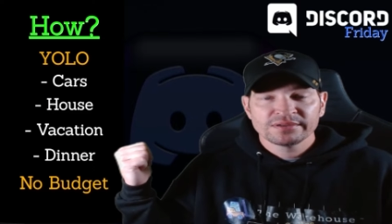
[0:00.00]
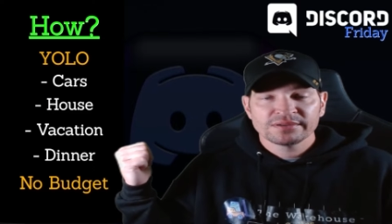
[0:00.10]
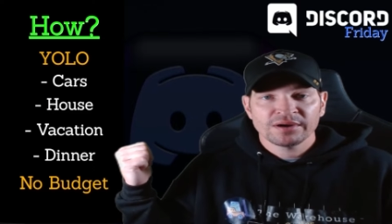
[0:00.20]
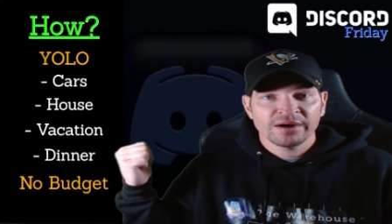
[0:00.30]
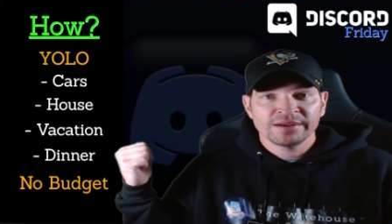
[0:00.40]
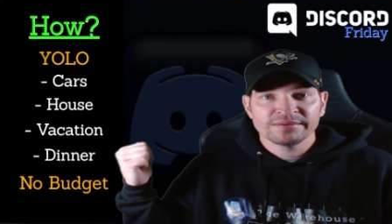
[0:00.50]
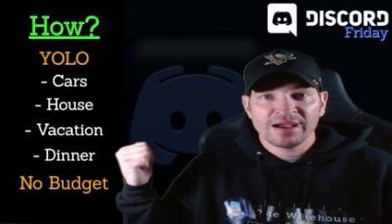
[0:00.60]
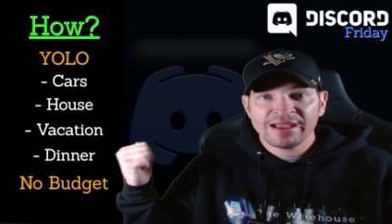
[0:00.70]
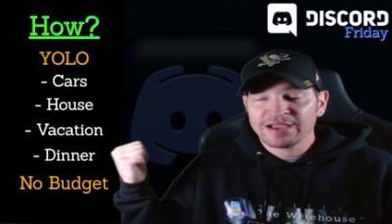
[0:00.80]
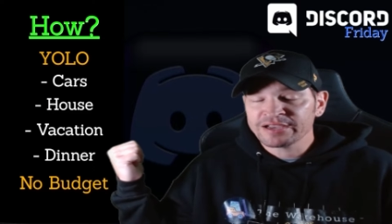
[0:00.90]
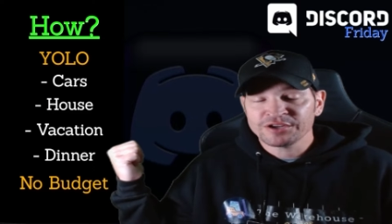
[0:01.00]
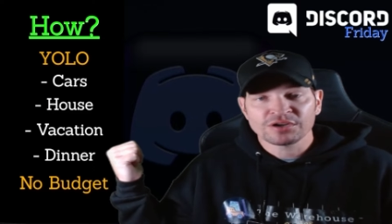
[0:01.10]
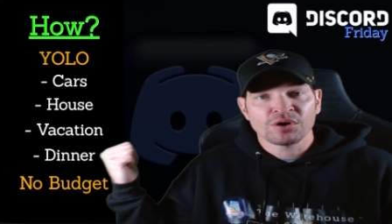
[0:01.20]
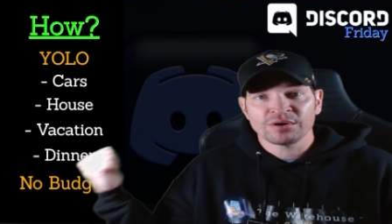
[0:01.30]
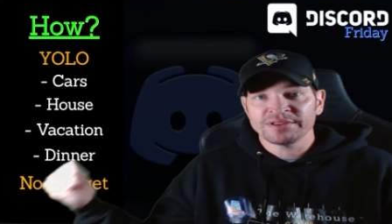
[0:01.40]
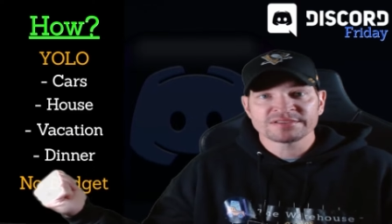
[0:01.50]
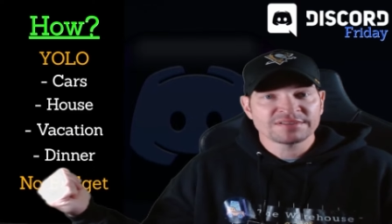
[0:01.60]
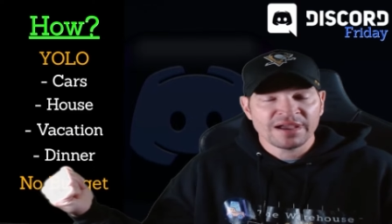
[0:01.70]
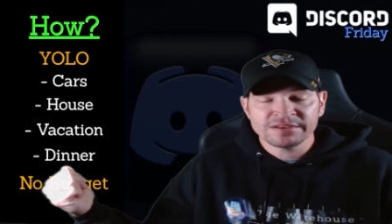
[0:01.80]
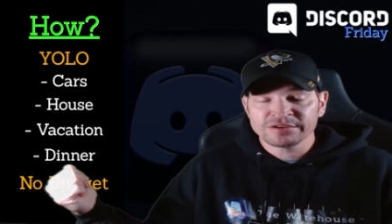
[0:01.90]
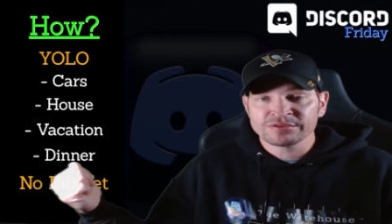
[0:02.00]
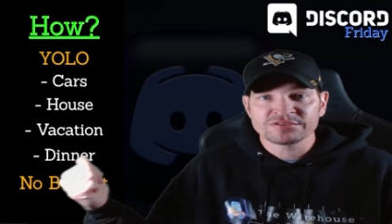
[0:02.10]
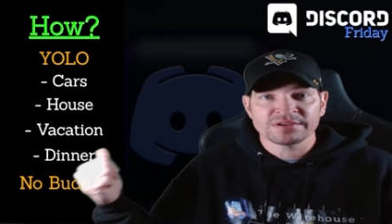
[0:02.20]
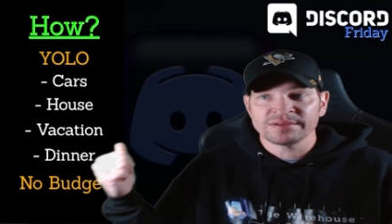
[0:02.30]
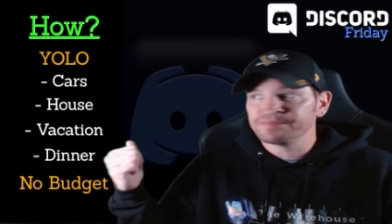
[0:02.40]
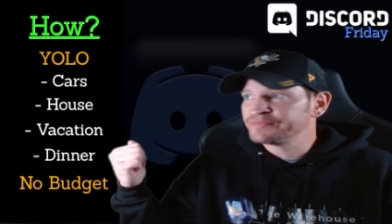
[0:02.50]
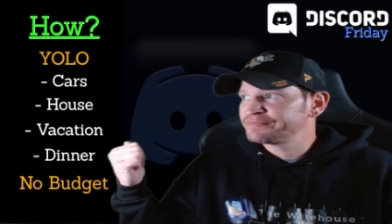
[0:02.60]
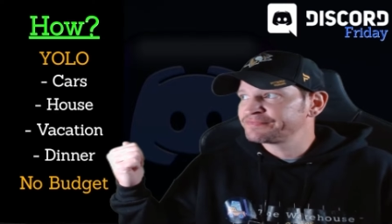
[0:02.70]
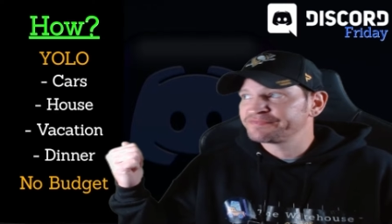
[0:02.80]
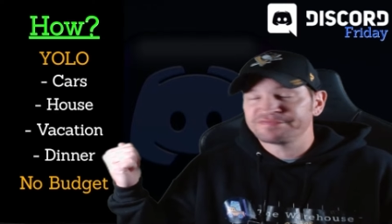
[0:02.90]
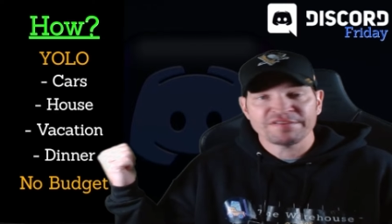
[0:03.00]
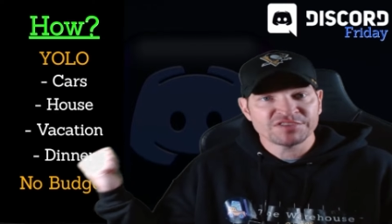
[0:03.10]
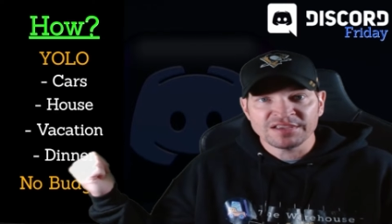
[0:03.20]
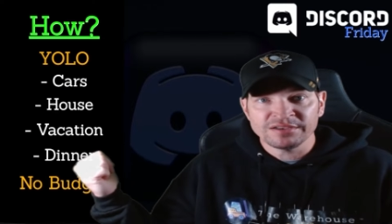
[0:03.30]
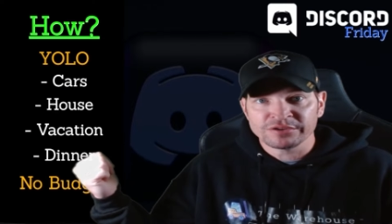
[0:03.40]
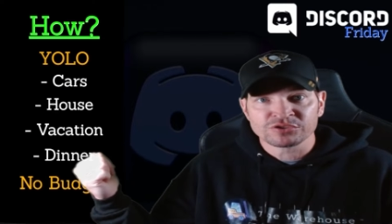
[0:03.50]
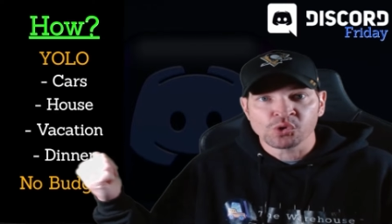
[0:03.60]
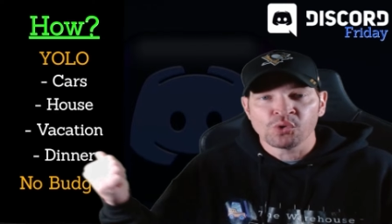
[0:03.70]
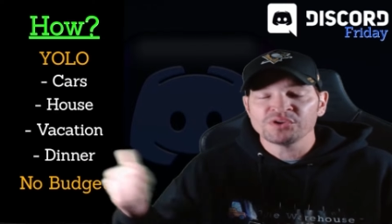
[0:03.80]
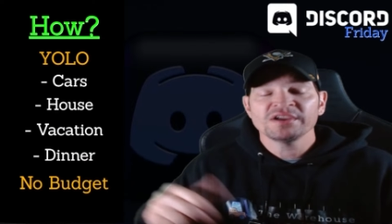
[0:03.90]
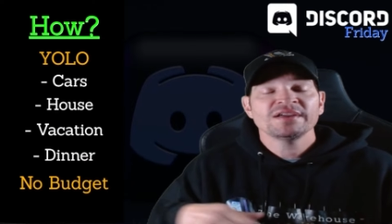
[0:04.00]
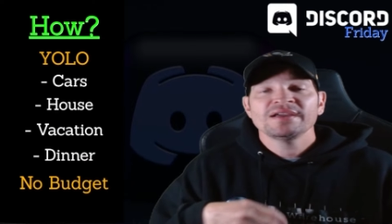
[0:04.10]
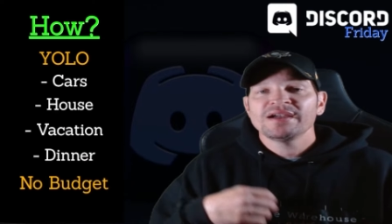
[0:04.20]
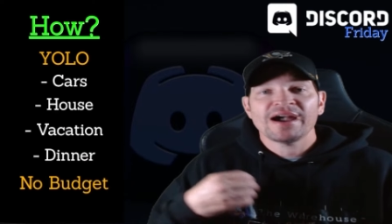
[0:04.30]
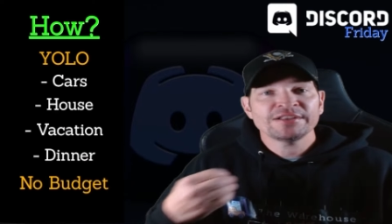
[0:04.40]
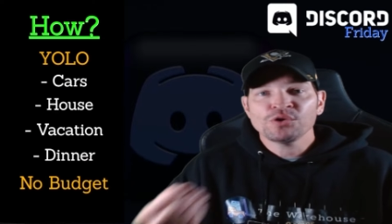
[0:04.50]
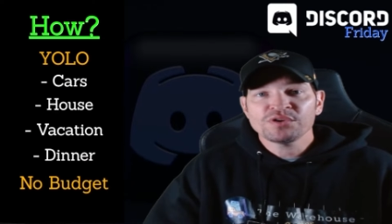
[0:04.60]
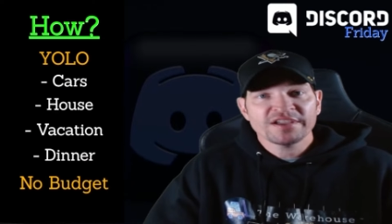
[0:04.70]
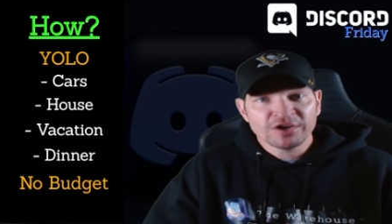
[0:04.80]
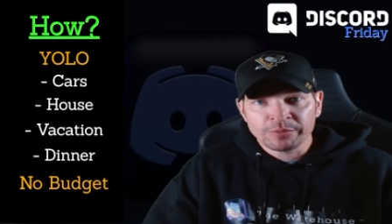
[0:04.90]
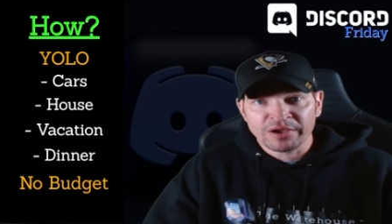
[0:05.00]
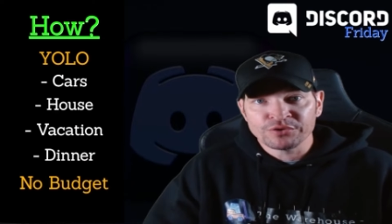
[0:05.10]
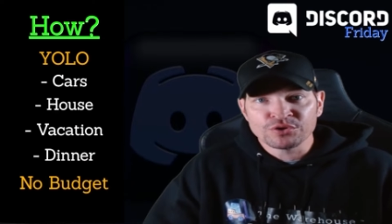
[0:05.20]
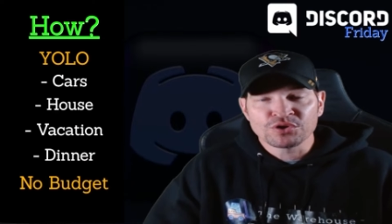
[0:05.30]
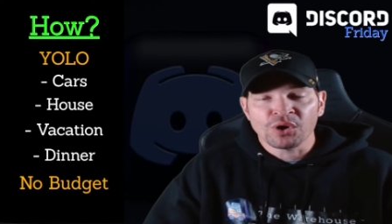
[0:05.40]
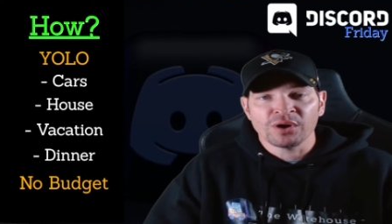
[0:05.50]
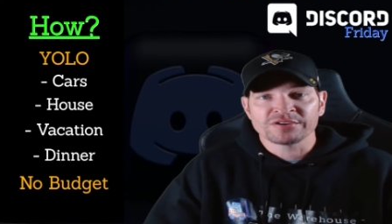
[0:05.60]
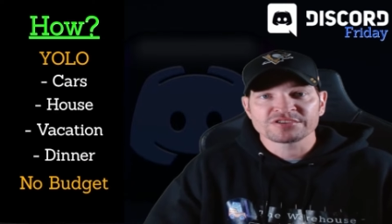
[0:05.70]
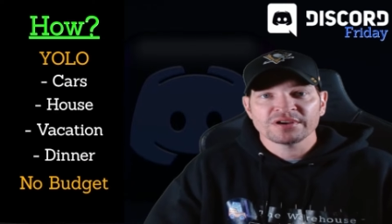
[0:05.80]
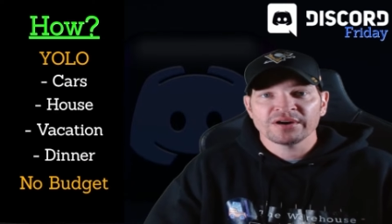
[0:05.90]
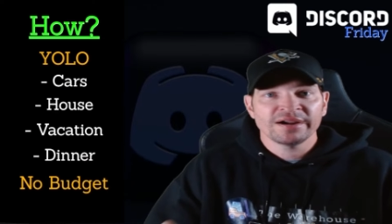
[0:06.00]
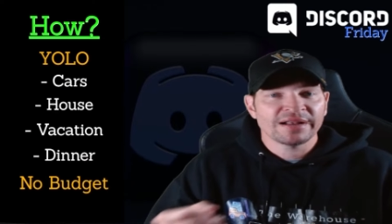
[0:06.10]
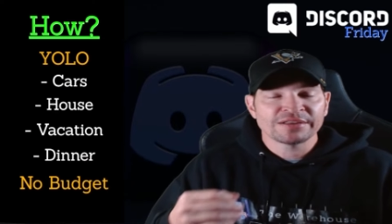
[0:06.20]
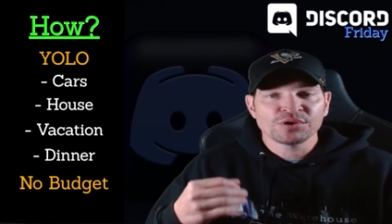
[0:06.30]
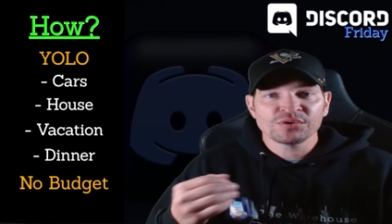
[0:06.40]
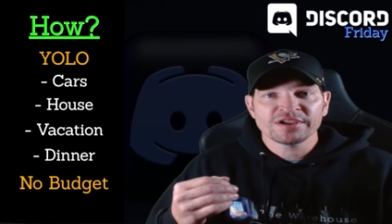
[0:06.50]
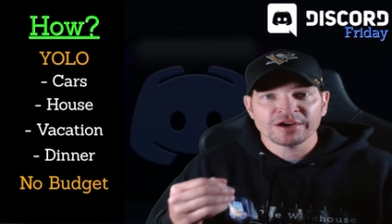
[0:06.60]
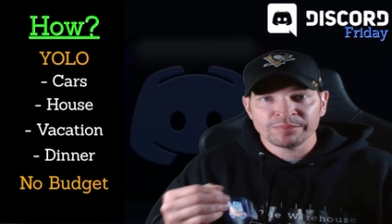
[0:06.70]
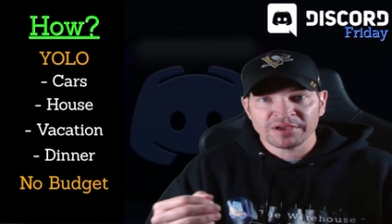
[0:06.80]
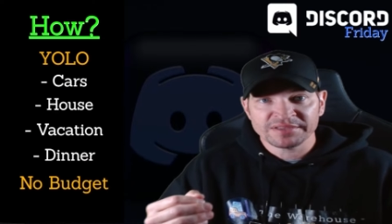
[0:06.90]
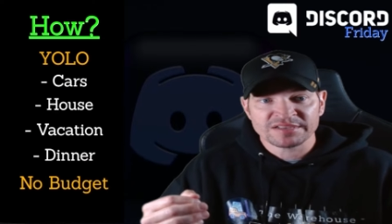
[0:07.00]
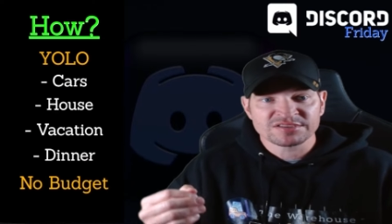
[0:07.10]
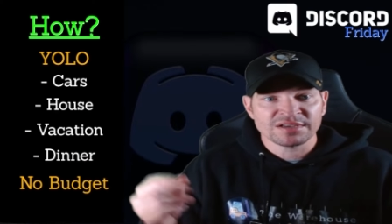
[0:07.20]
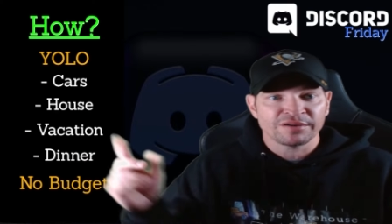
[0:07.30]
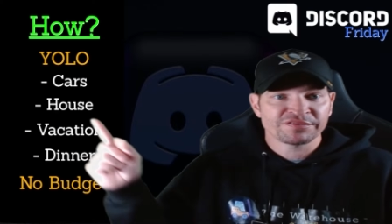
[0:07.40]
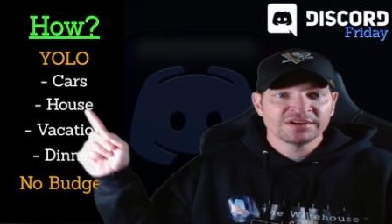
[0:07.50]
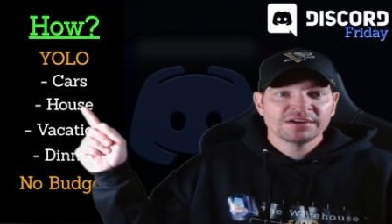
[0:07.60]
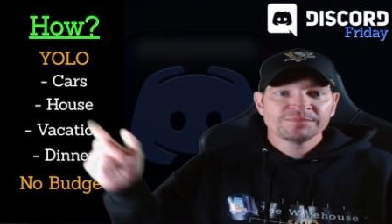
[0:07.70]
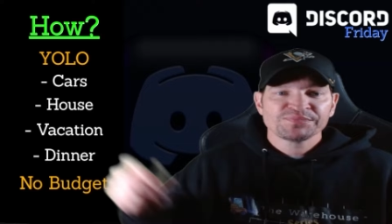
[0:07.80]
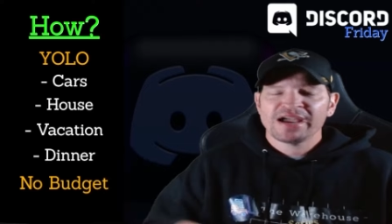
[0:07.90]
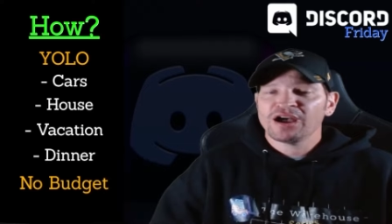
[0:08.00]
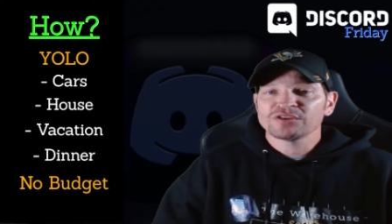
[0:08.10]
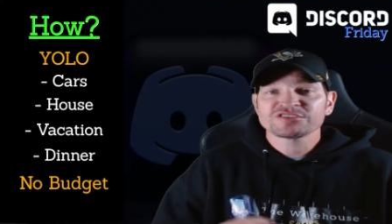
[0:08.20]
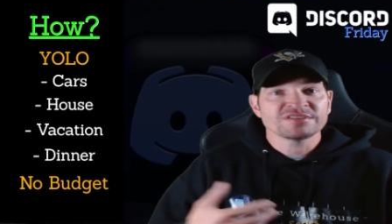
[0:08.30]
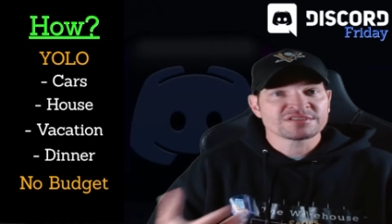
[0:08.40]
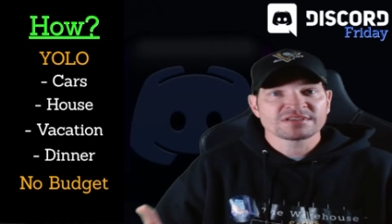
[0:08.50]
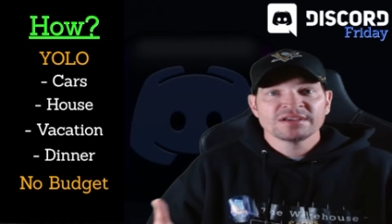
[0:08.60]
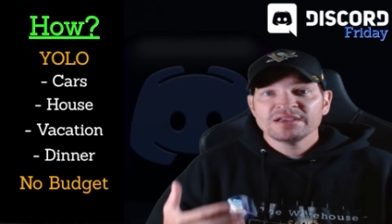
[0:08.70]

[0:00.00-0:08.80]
All right. I, I got a car that's 10 years and 15 years old. I don't care about new cars. All right. I don't care about that stuff. Houses,